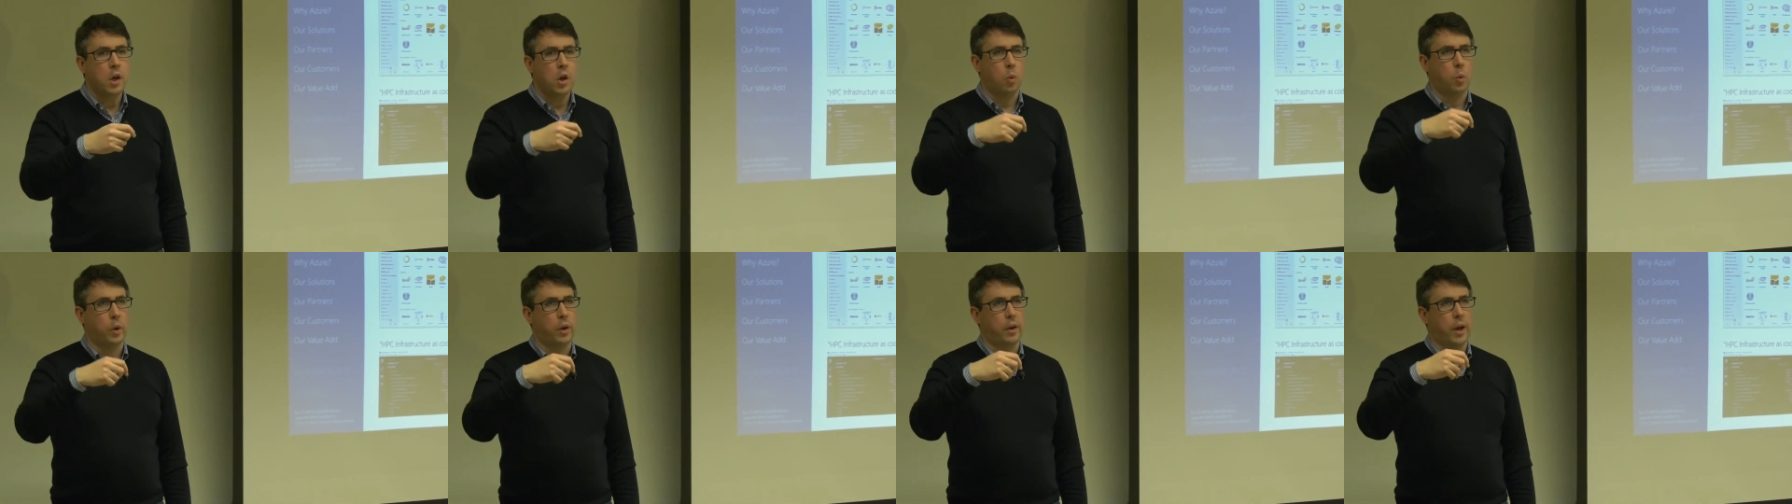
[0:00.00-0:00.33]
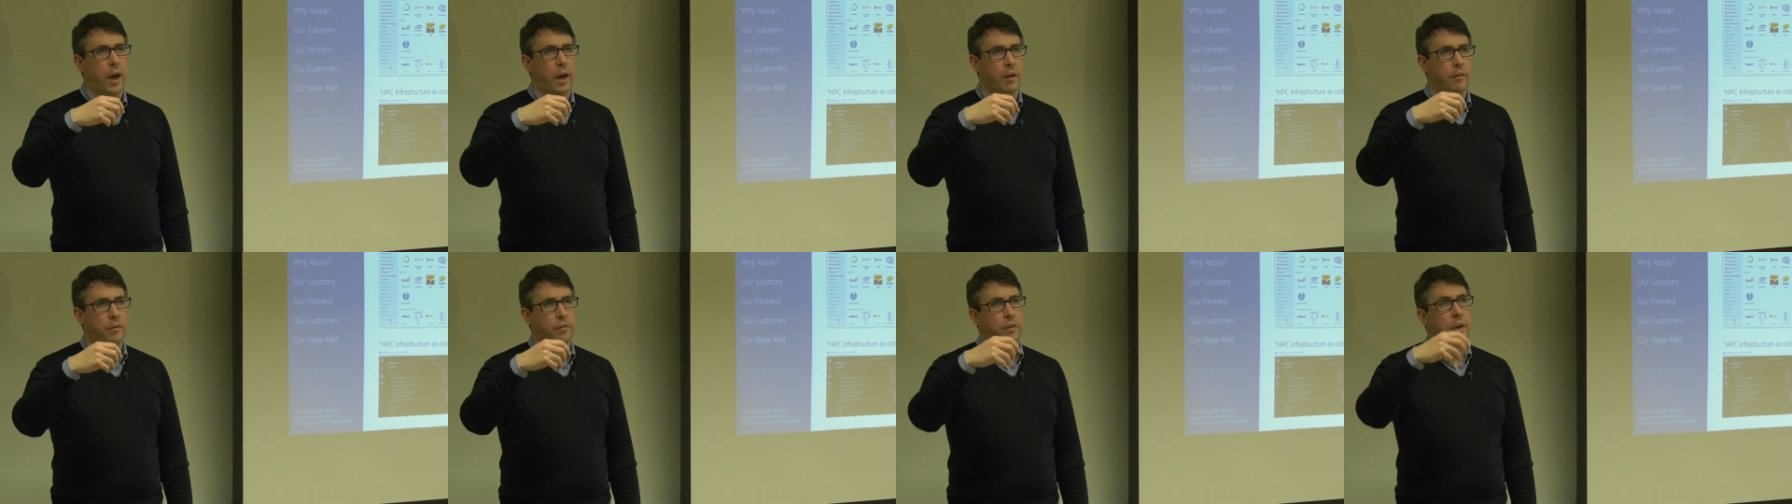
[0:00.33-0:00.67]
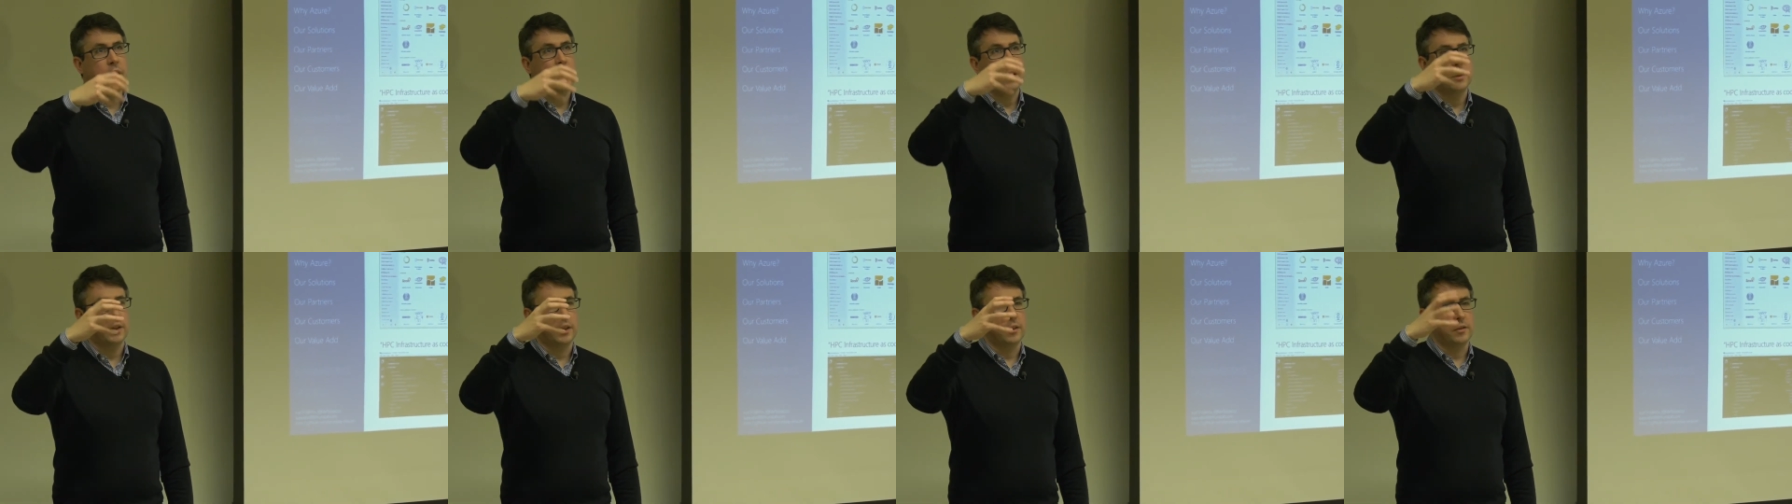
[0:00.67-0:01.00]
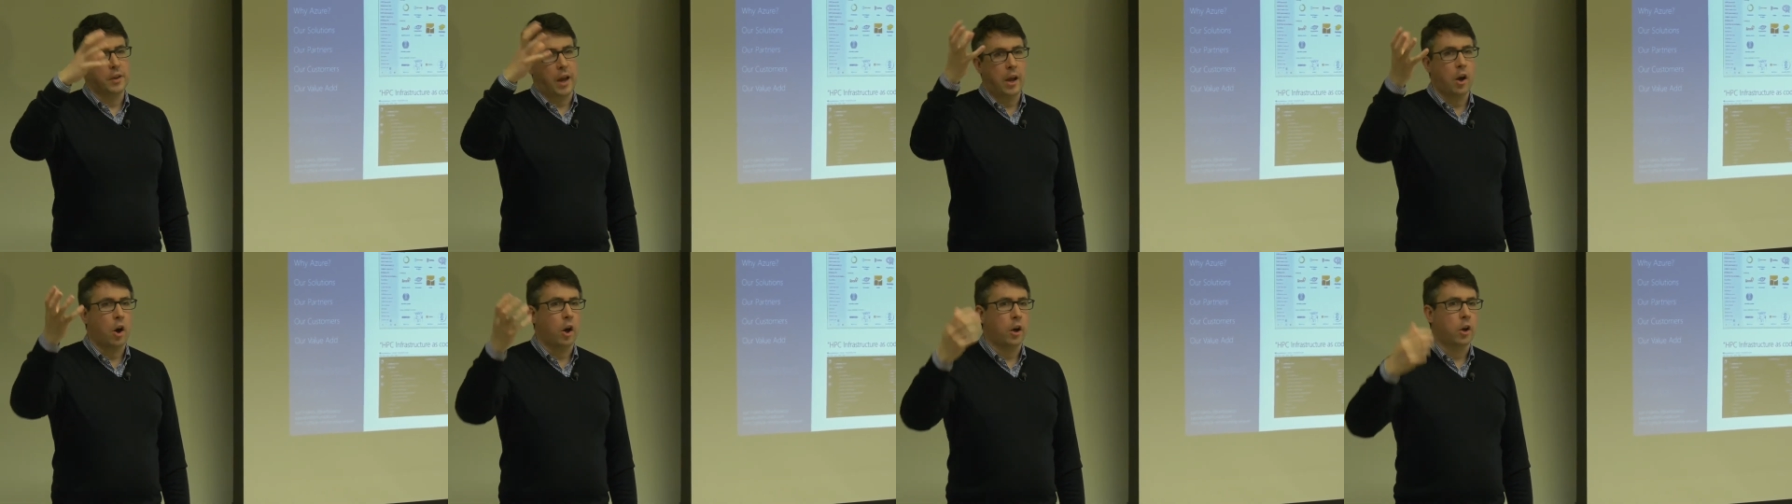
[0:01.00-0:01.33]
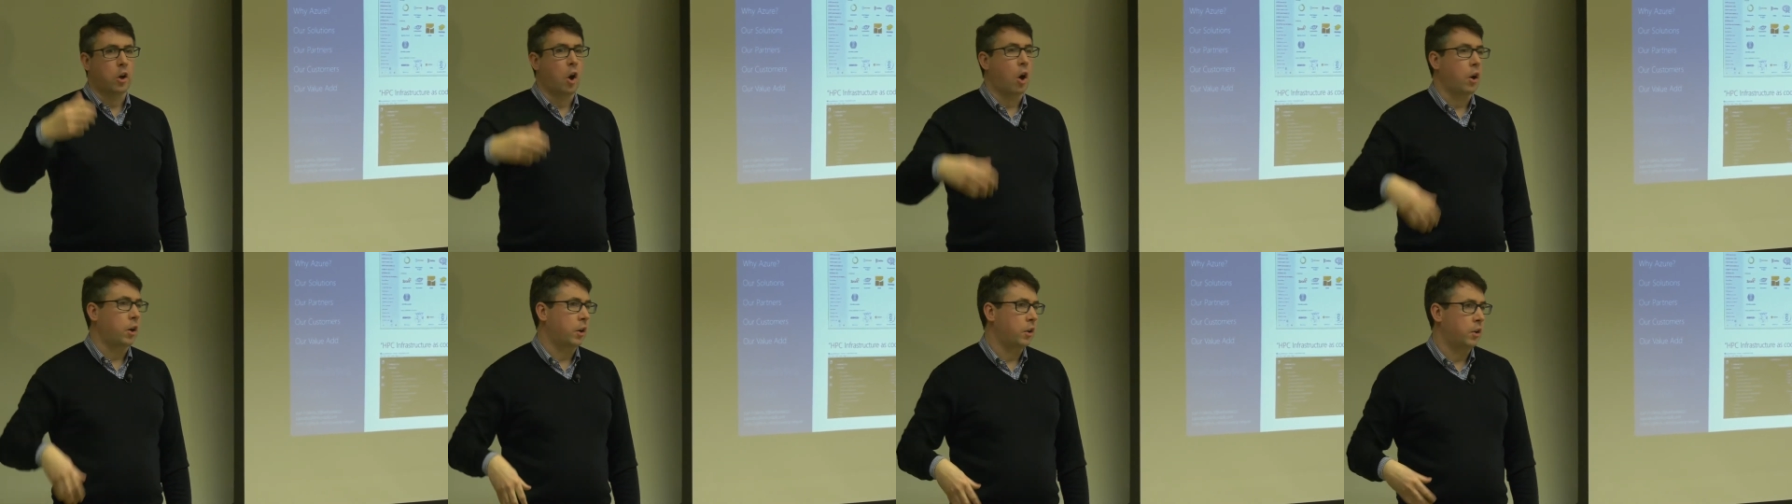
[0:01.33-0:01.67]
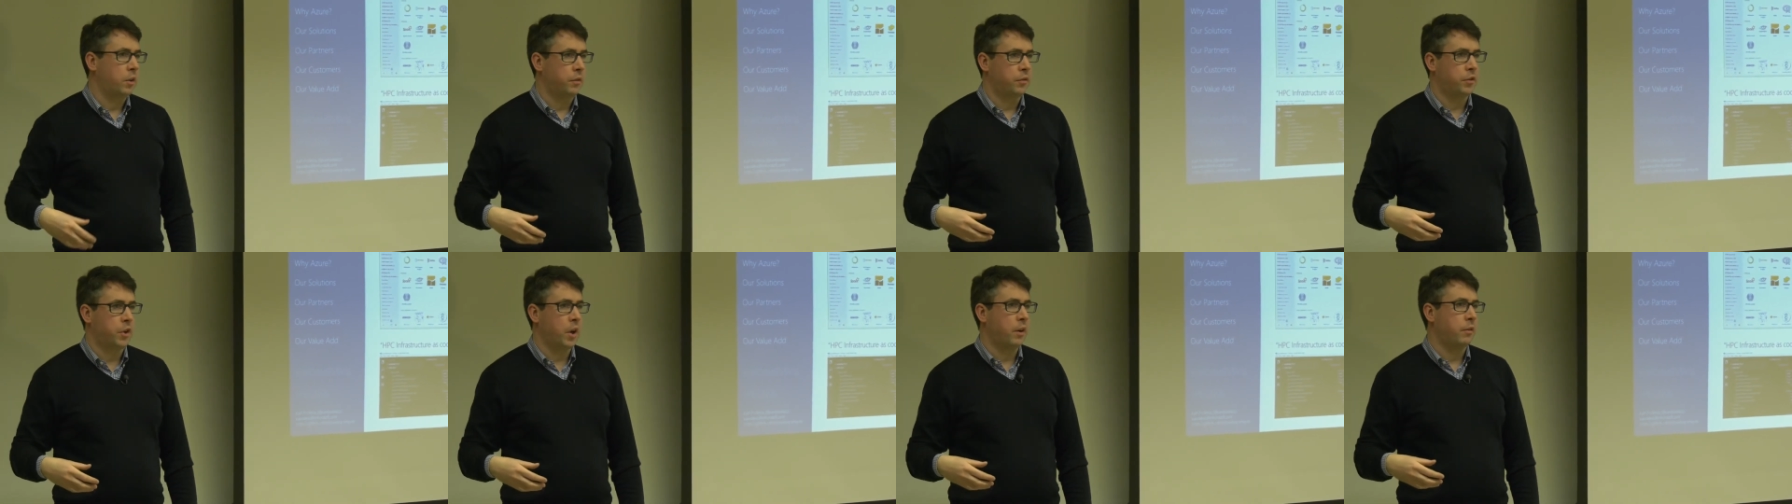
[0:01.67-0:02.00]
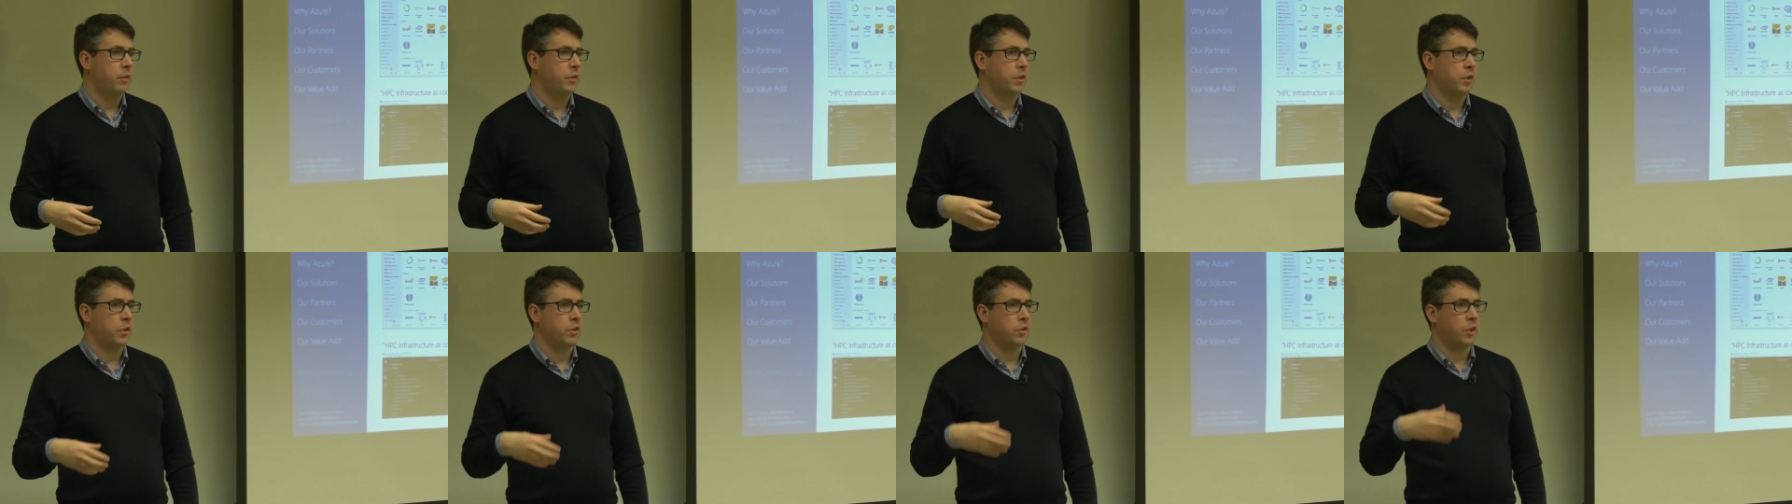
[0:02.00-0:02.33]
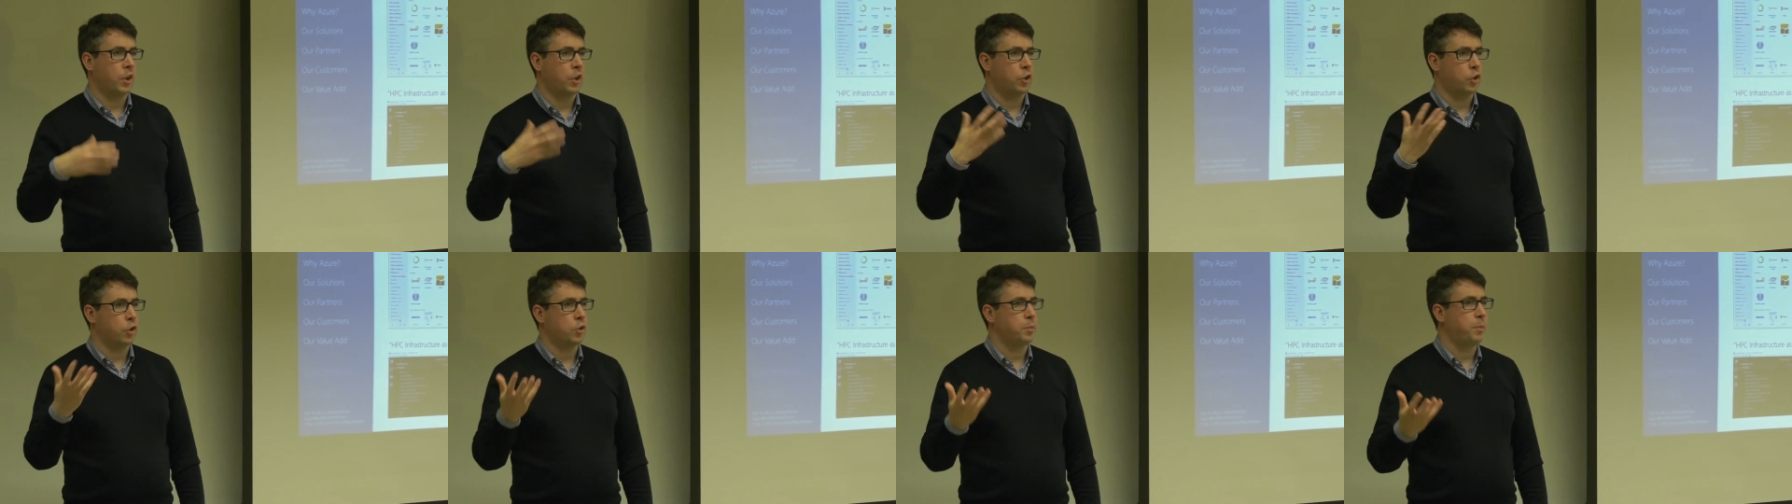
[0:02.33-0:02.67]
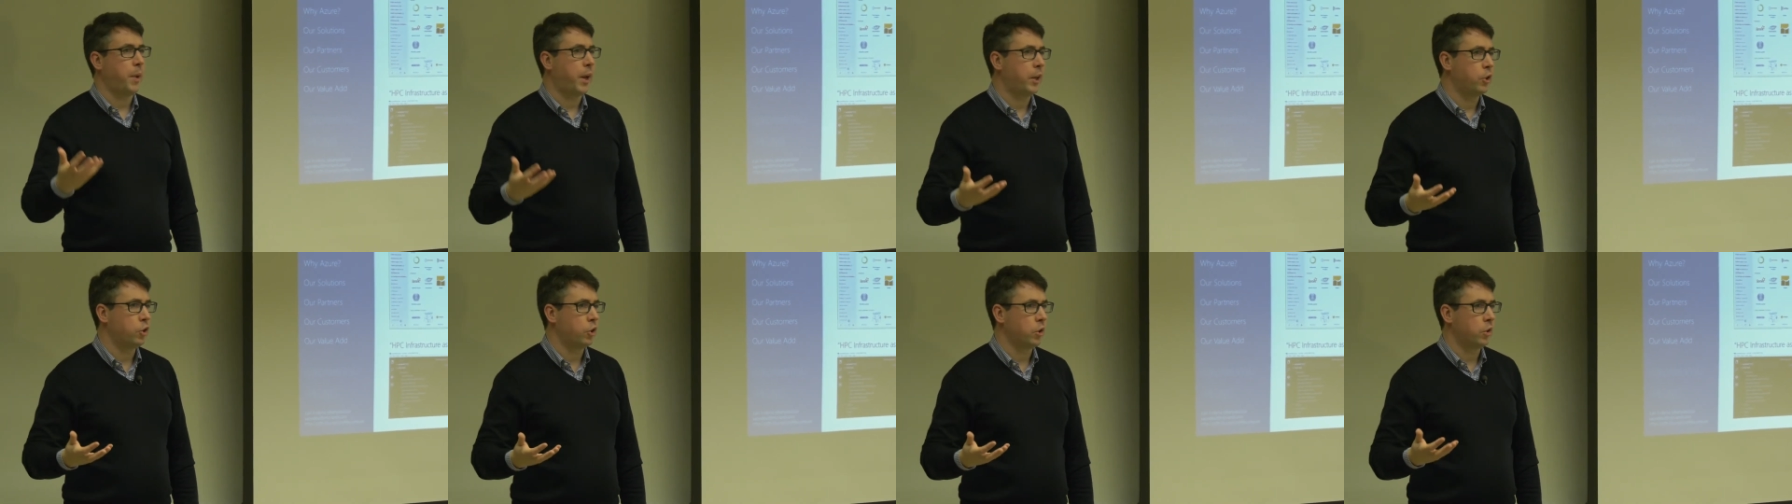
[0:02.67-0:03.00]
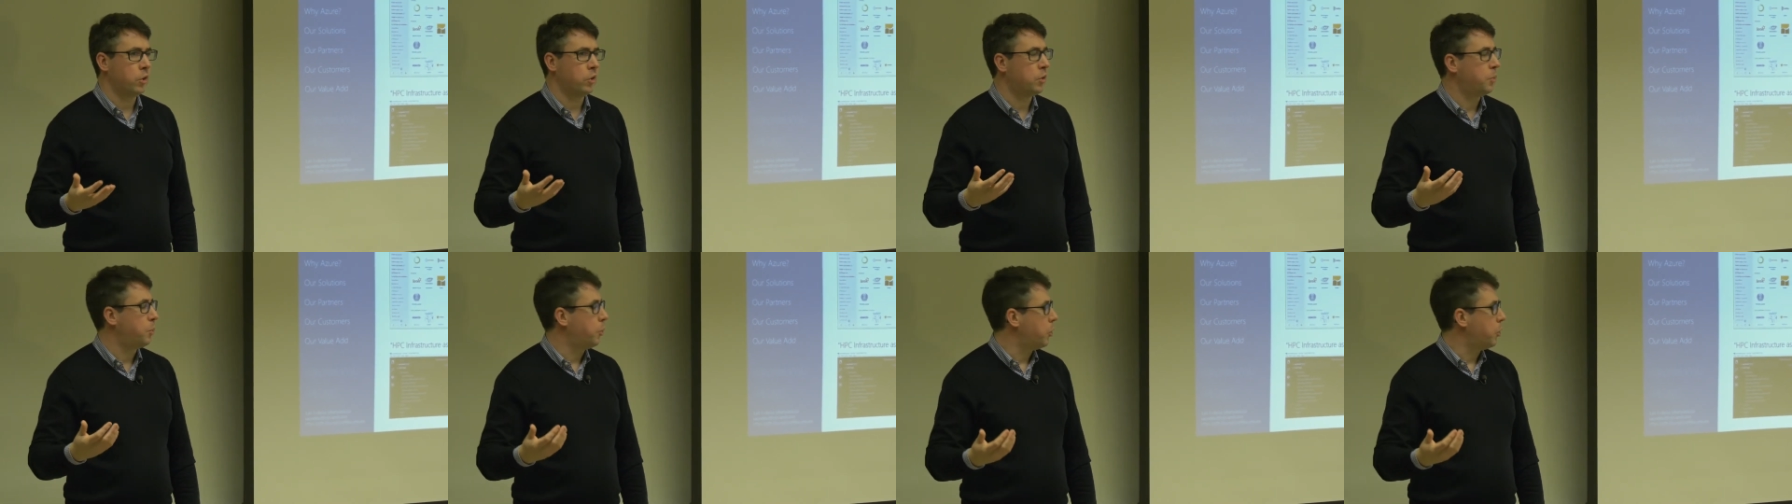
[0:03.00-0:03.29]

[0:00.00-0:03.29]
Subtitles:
We have these AI cognitive services I just mentioned,